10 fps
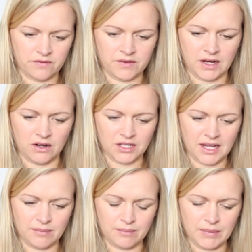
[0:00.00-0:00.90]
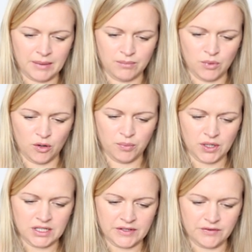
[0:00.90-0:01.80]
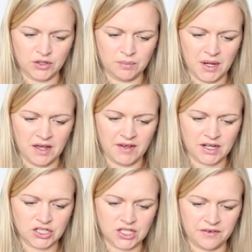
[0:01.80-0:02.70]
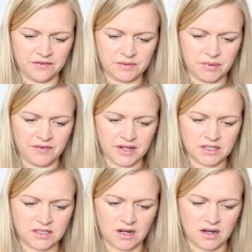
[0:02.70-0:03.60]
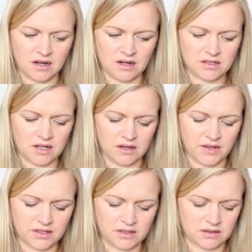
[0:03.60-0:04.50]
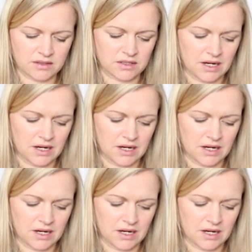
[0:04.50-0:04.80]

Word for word: That, oh, you get like more points if you do perfect shifts, perfect starts. Oh, that's good to